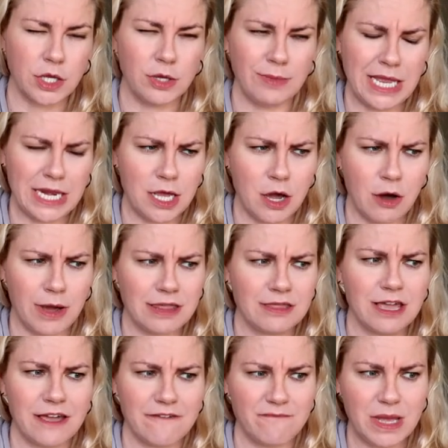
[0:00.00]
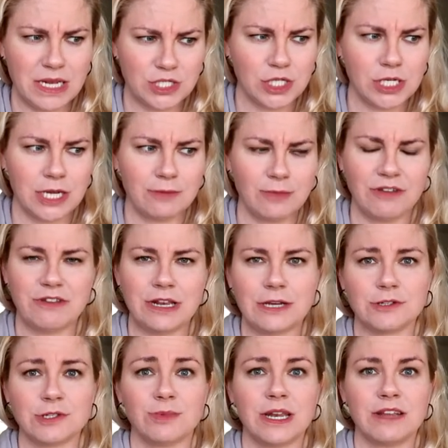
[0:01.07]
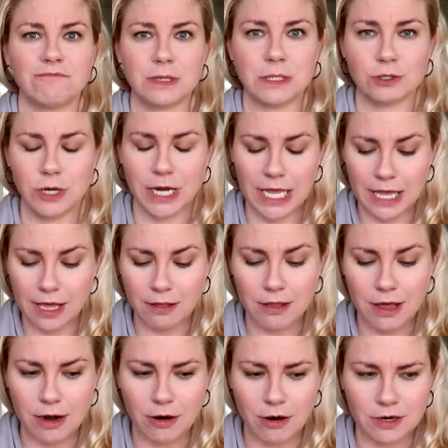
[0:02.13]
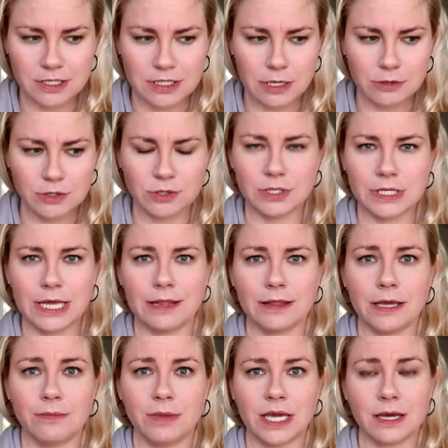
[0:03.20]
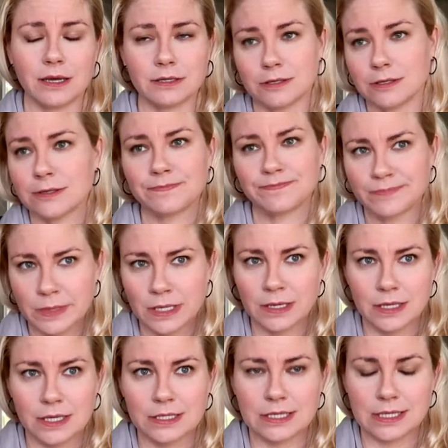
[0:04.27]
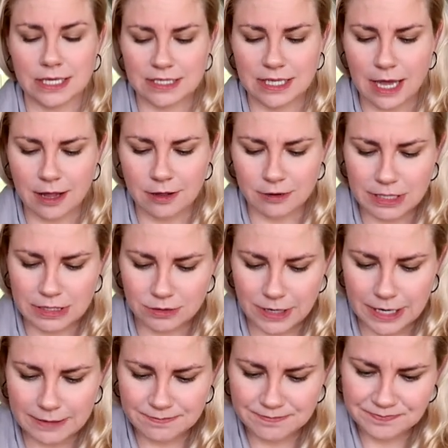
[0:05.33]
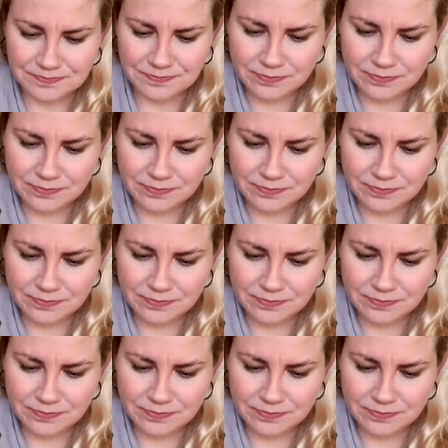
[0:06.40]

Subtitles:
You may know, I think I've mentioned it in my videos, but I've been drinking a lot of hard seltzers lately because it's less calories, right?